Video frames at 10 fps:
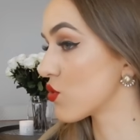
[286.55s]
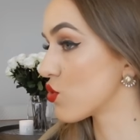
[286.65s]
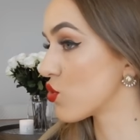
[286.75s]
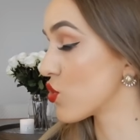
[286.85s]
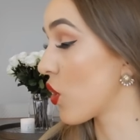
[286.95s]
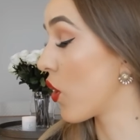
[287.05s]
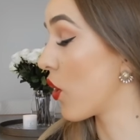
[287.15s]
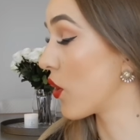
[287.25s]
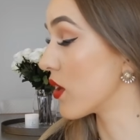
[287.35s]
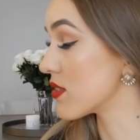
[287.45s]

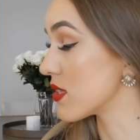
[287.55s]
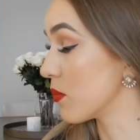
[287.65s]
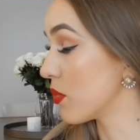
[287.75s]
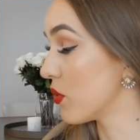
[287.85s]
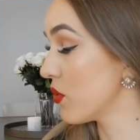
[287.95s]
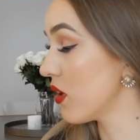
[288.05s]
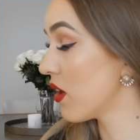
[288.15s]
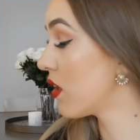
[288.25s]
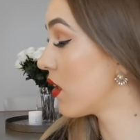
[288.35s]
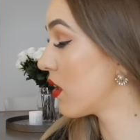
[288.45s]
so
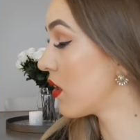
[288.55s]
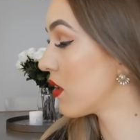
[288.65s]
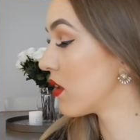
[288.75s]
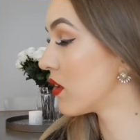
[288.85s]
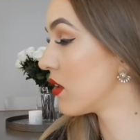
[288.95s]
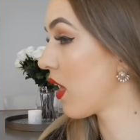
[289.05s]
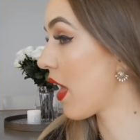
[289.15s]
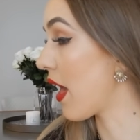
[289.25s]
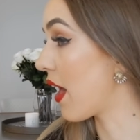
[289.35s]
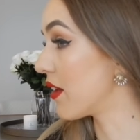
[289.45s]
simple.
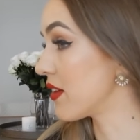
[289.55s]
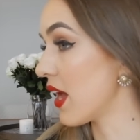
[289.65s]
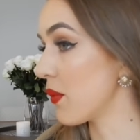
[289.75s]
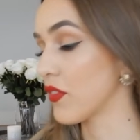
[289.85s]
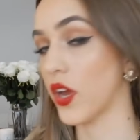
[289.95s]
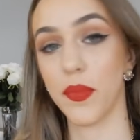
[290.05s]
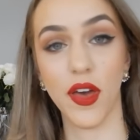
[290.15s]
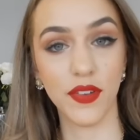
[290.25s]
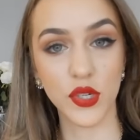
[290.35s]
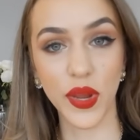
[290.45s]
And yeah, we've got a
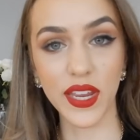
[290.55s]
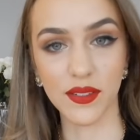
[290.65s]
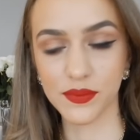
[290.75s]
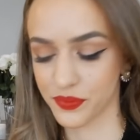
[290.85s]
perfect wing.